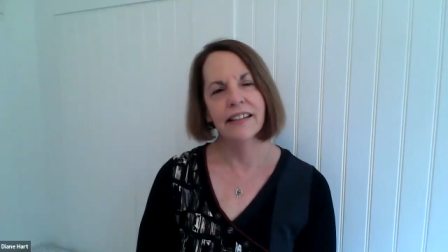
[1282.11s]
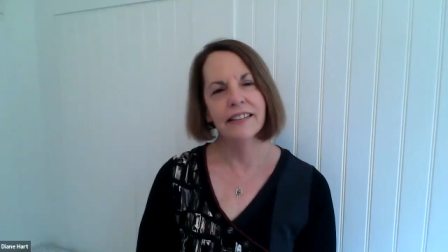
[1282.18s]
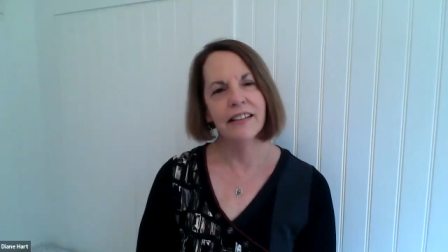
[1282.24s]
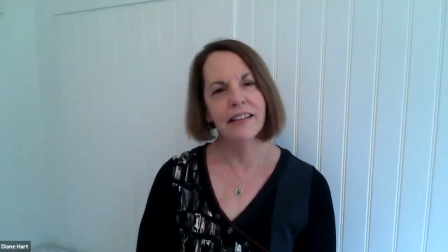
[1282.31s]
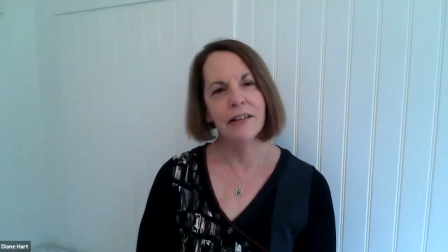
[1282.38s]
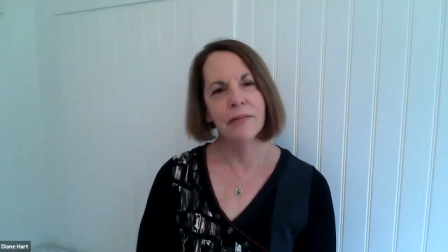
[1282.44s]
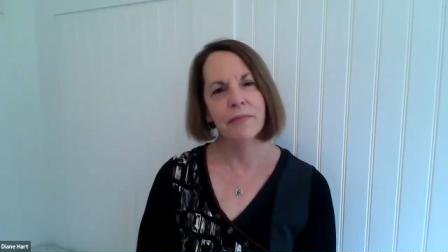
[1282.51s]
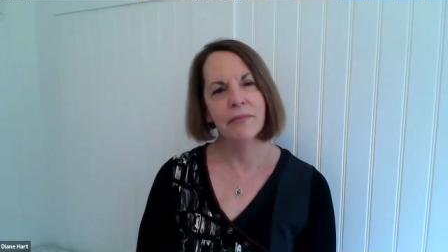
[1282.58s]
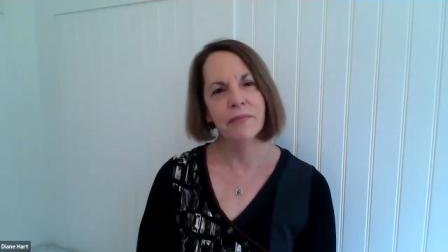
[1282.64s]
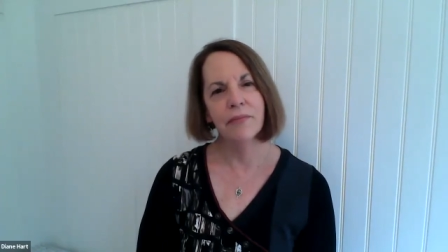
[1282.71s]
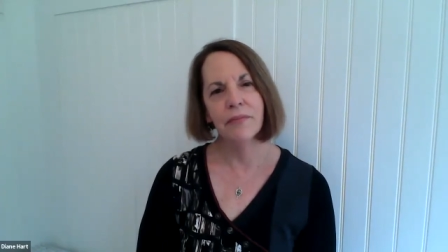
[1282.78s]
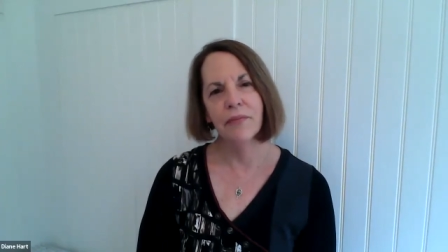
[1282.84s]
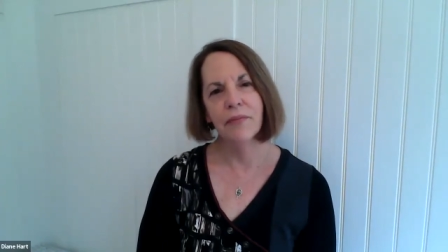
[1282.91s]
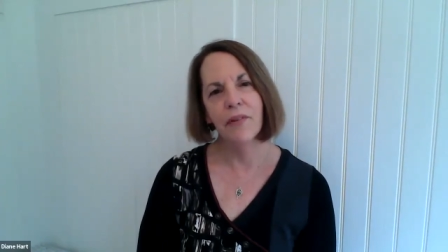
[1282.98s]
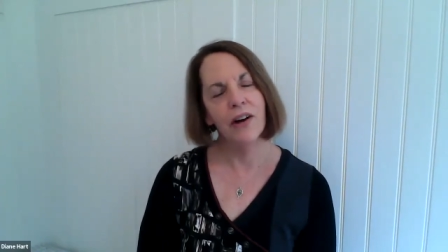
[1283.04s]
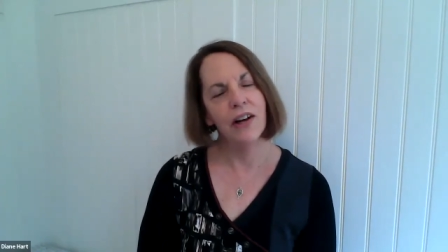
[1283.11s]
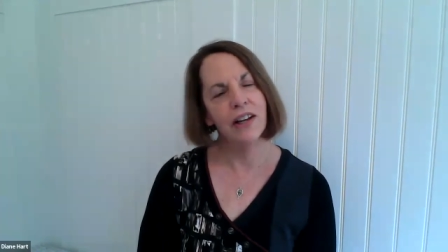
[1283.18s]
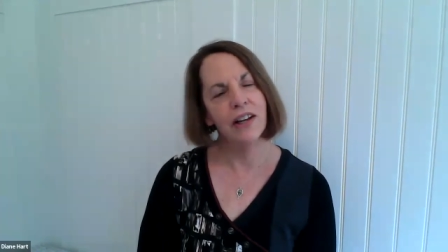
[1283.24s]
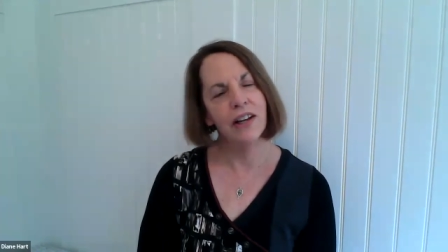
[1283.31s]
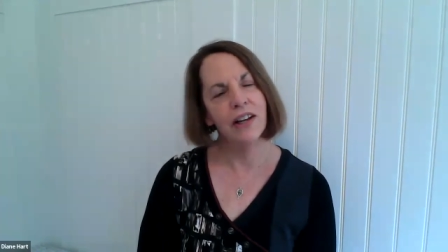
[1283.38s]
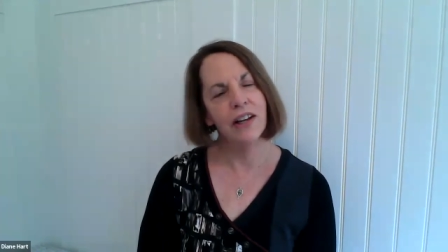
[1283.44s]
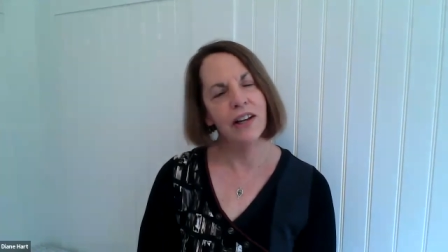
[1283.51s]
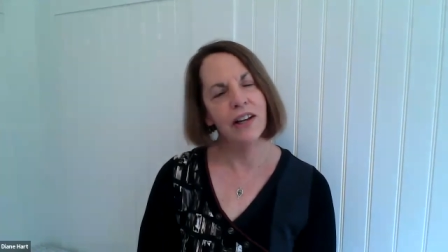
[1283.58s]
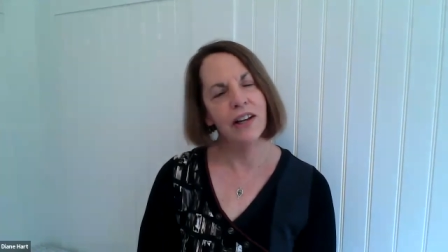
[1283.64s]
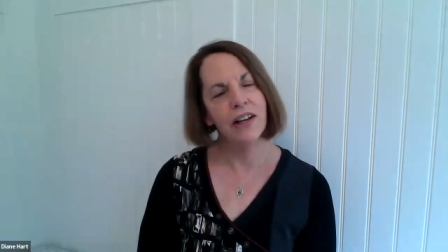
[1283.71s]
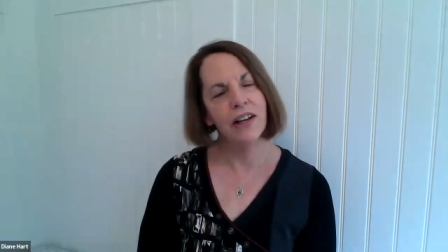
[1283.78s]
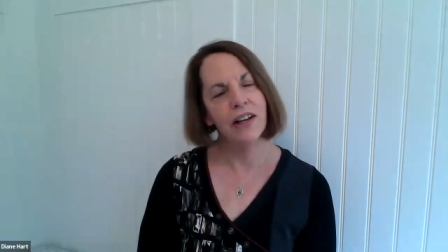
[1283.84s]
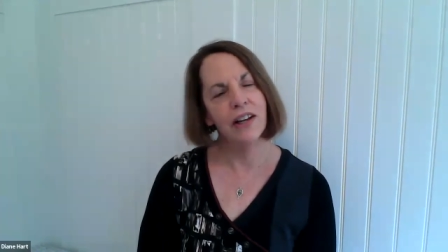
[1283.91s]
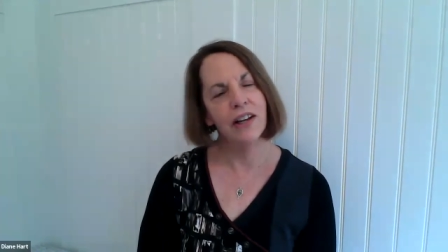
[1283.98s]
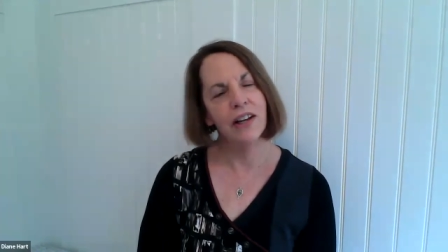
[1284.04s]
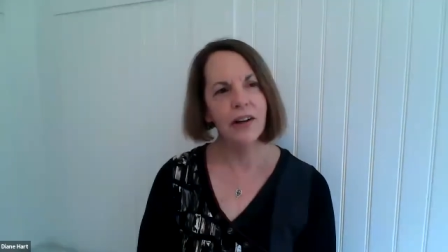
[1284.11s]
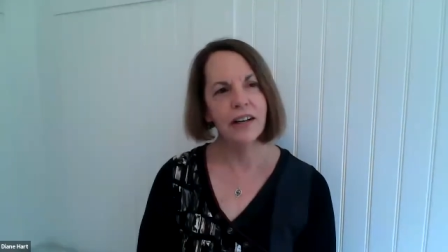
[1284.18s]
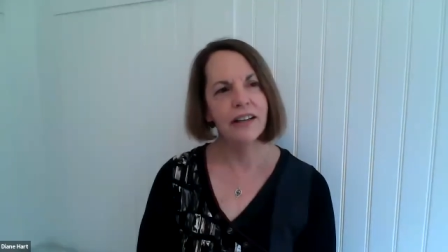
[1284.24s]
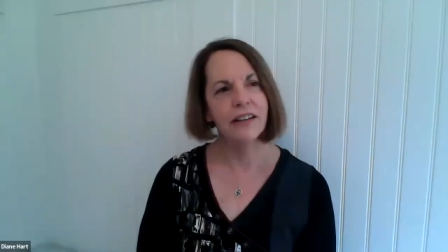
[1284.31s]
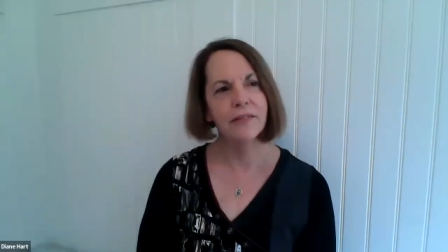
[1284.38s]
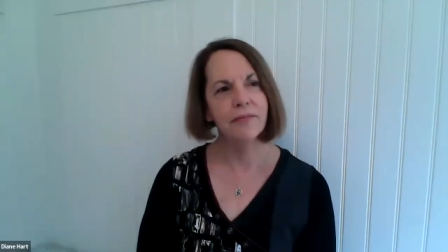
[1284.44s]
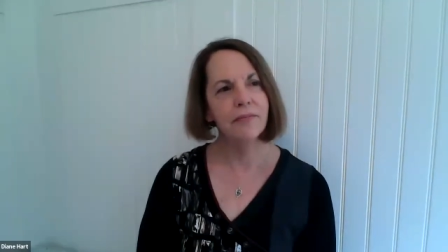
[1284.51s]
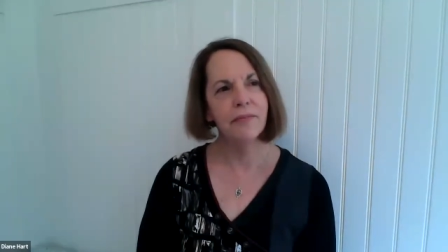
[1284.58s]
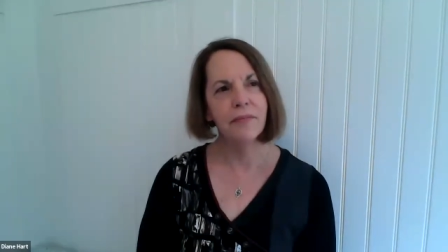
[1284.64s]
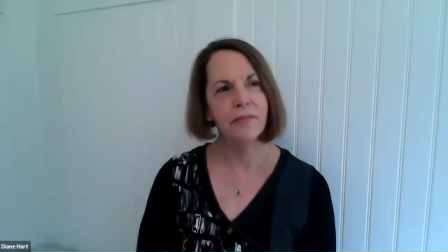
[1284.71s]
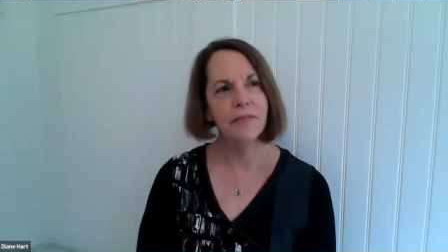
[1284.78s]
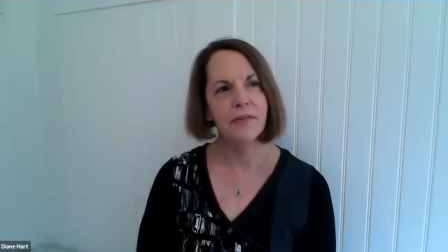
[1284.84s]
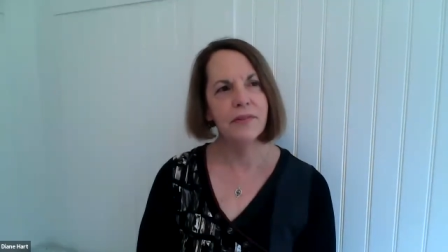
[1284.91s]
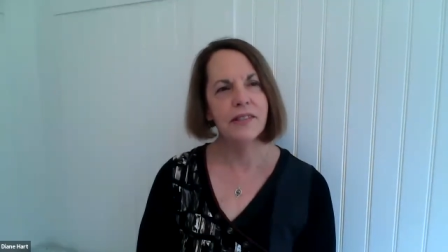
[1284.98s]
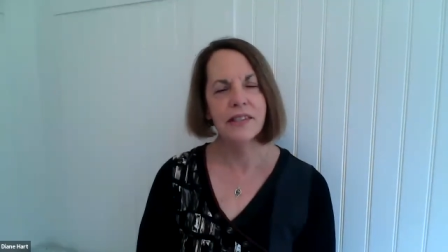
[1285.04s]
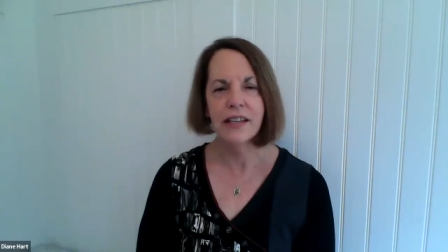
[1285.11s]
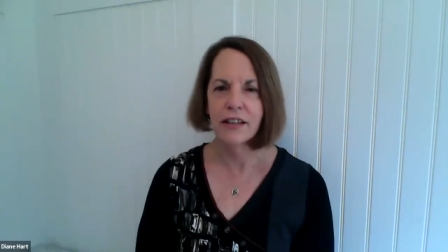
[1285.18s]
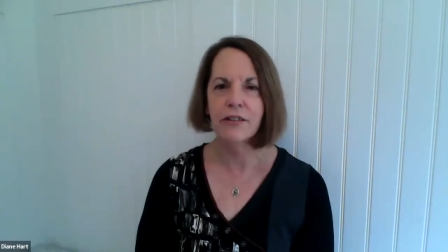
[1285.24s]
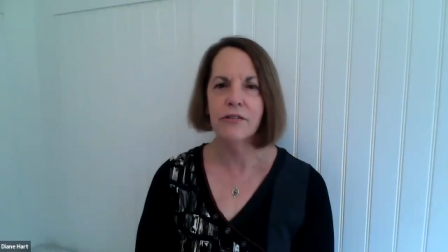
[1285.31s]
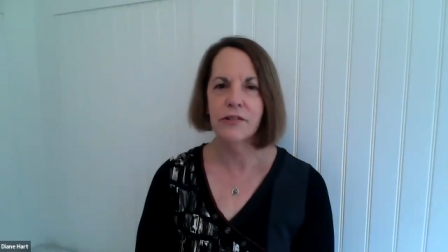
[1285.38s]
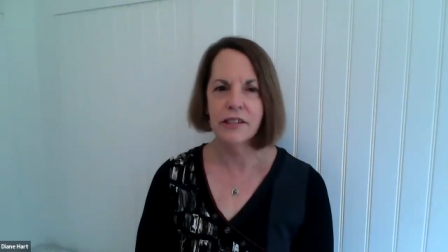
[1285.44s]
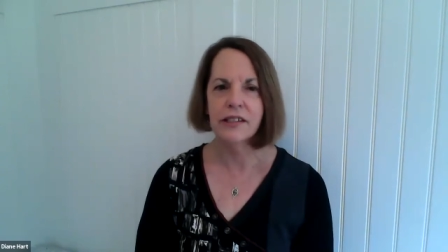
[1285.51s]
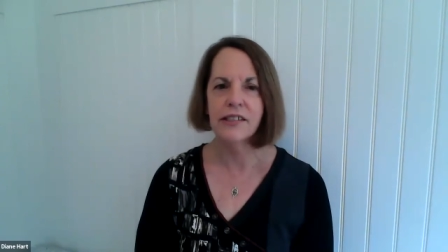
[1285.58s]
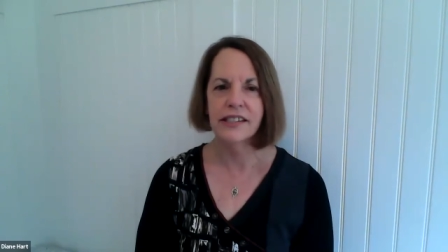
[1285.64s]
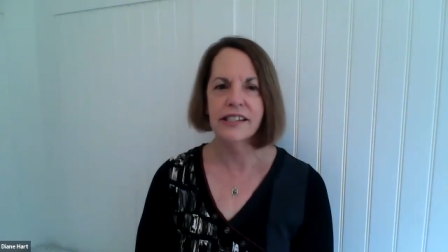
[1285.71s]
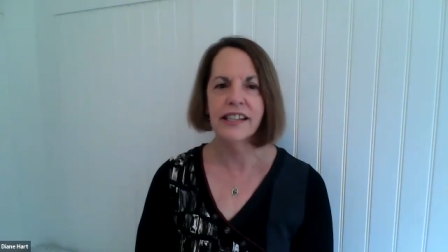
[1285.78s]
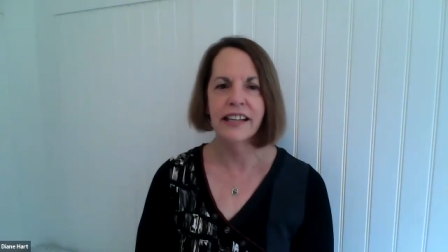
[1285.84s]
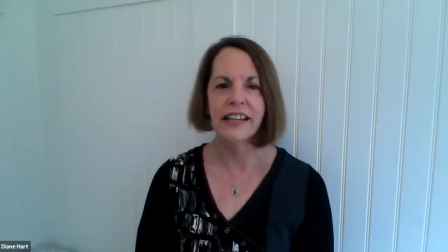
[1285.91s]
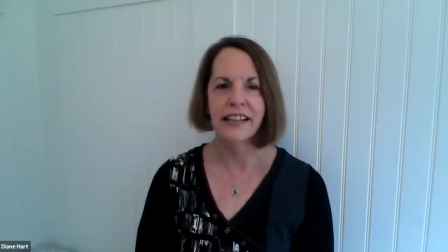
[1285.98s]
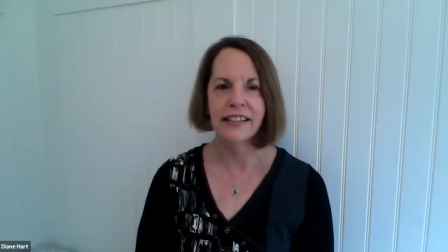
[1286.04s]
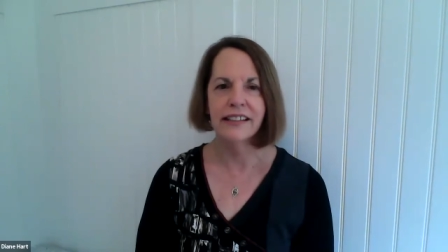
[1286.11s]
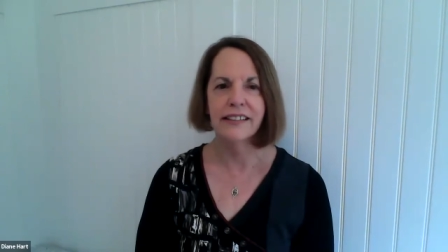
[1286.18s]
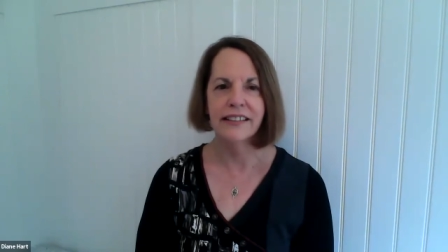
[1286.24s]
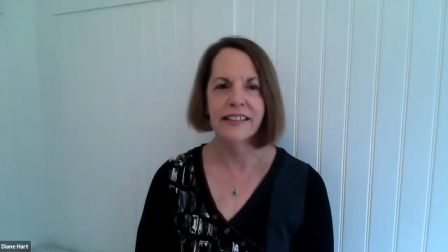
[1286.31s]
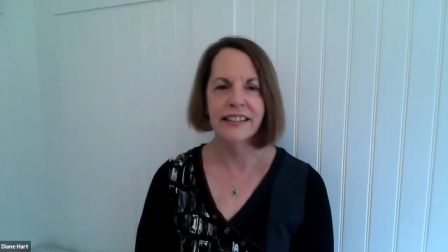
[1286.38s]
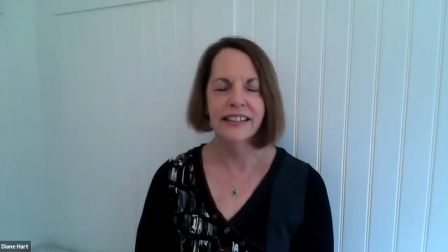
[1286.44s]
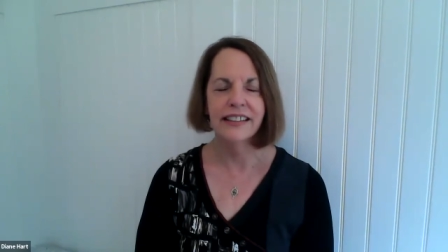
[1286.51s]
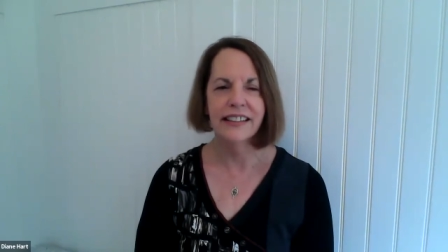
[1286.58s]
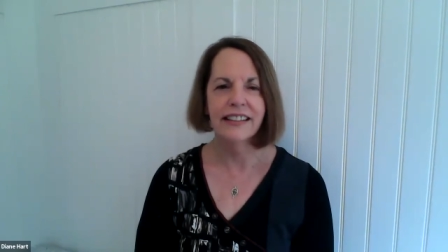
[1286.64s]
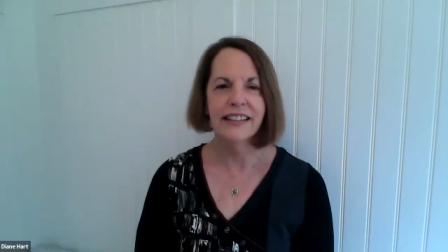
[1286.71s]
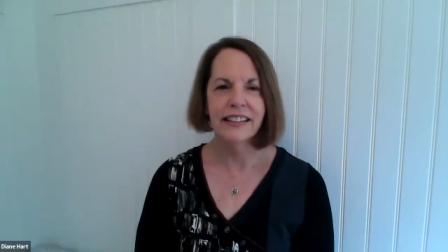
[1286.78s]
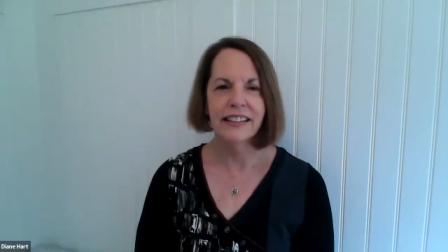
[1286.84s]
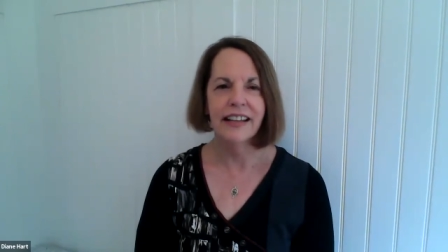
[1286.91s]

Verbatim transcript: and um, wanna wanna see you succeed.